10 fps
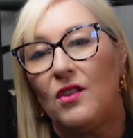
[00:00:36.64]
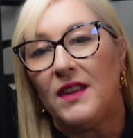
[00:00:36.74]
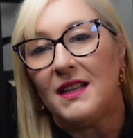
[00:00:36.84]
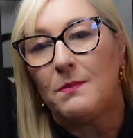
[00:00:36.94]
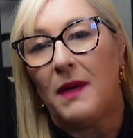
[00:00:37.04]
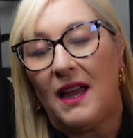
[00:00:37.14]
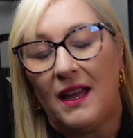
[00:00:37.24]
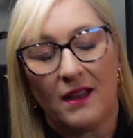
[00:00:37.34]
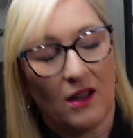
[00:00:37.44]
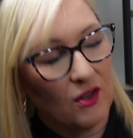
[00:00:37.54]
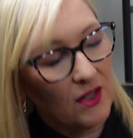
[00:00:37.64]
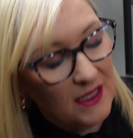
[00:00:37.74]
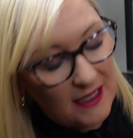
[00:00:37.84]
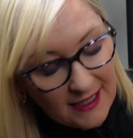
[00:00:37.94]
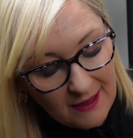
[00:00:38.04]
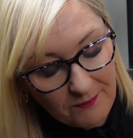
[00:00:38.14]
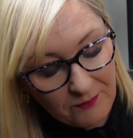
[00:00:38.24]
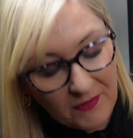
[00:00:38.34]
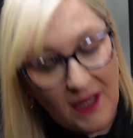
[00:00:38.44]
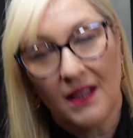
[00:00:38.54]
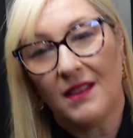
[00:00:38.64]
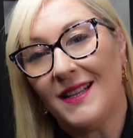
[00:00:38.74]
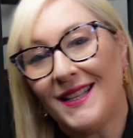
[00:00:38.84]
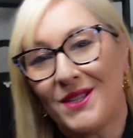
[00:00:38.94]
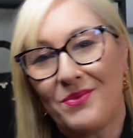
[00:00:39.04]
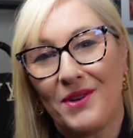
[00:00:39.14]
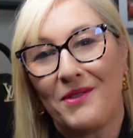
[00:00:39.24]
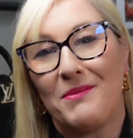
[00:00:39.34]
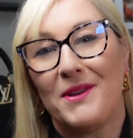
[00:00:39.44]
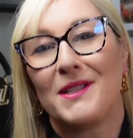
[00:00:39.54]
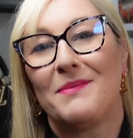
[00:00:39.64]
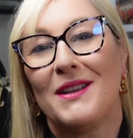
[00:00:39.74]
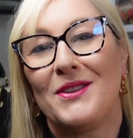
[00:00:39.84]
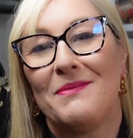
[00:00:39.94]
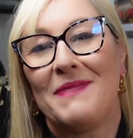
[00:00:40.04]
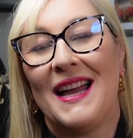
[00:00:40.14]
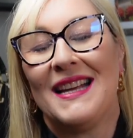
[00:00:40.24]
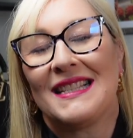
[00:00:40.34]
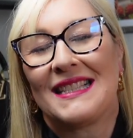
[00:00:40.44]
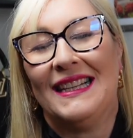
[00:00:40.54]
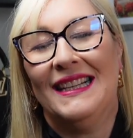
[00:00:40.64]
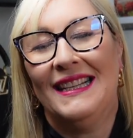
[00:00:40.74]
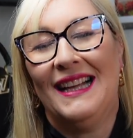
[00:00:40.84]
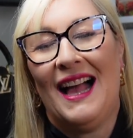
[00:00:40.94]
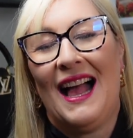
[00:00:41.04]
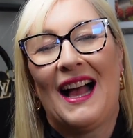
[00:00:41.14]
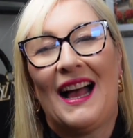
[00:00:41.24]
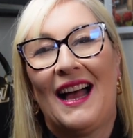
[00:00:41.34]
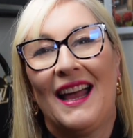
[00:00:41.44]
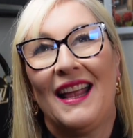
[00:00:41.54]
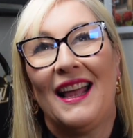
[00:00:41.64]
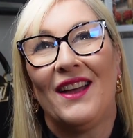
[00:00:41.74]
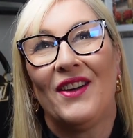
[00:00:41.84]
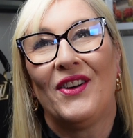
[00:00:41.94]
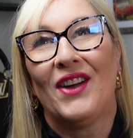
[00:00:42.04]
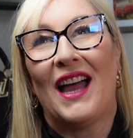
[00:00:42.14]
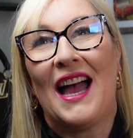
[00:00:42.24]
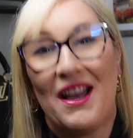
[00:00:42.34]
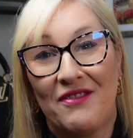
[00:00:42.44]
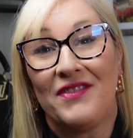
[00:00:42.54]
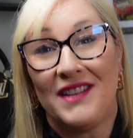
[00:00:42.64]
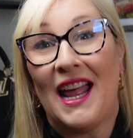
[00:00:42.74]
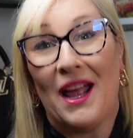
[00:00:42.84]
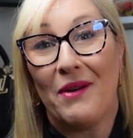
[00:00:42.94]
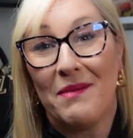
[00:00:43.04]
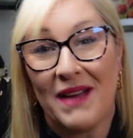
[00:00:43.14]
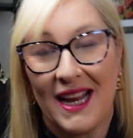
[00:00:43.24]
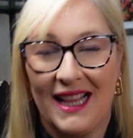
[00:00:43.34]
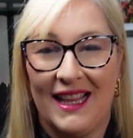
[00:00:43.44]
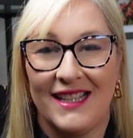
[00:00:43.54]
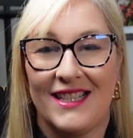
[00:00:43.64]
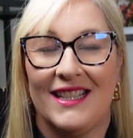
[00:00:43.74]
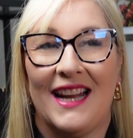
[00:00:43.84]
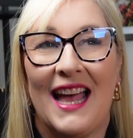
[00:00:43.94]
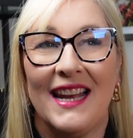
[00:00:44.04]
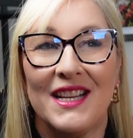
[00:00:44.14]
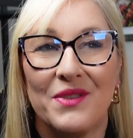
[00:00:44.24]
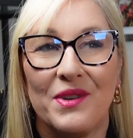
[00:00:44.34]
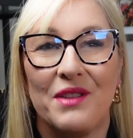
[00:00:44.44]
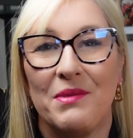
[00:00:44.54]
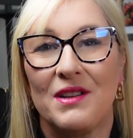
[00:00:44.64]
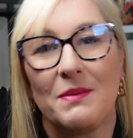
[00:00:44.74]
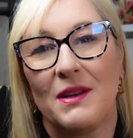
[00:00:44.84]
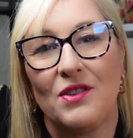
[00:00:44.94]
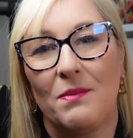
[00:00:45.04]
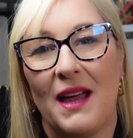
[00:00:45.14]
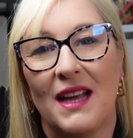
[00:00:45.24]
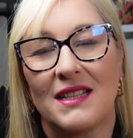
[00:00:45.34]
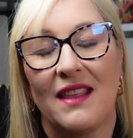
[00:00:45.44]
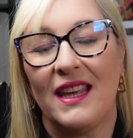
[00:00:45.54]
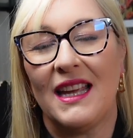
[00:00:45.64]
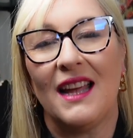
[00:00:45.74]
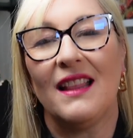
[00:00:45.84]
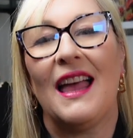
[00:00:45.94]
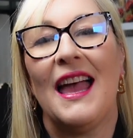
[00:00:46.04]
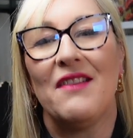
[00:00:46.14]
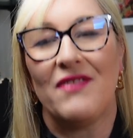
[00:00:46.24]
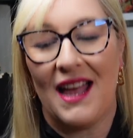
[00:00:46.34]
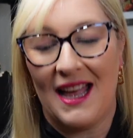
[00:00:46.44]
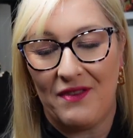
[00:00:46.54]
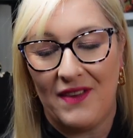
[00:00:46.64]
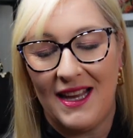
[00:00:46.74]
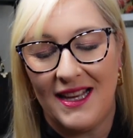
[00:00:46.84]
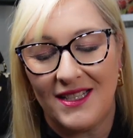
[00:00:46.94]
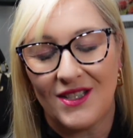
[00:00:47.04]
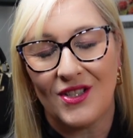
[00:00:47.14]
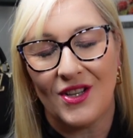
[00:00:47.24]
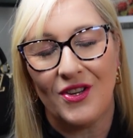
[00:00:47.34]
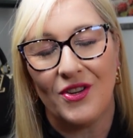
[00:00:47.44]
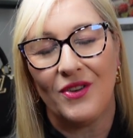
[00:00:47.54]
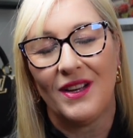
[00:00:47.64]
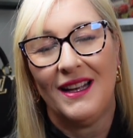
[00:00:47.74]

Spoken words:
this bag, honestly, this is one of the most special bags I have now in my collection, and it's one of the most special bags I think I'll ever have. It is so